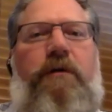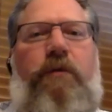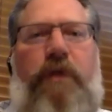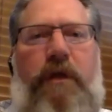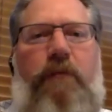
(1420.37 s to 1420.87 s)

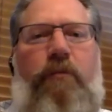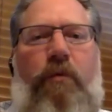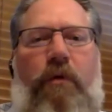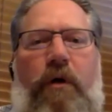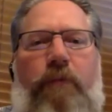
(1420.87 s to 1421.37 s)
We're getting
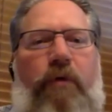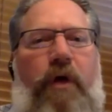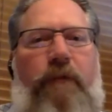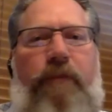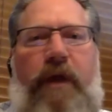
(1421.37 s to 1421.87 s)
more
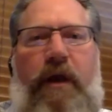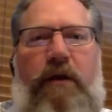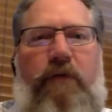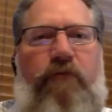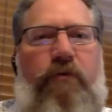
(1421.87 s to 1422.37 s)
broadband
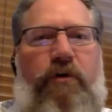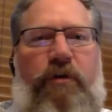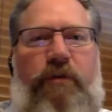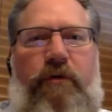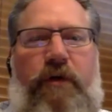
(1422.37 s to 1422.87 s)
in rural
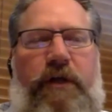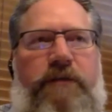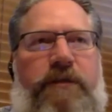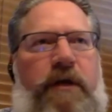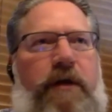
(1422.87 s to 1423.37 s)
communities.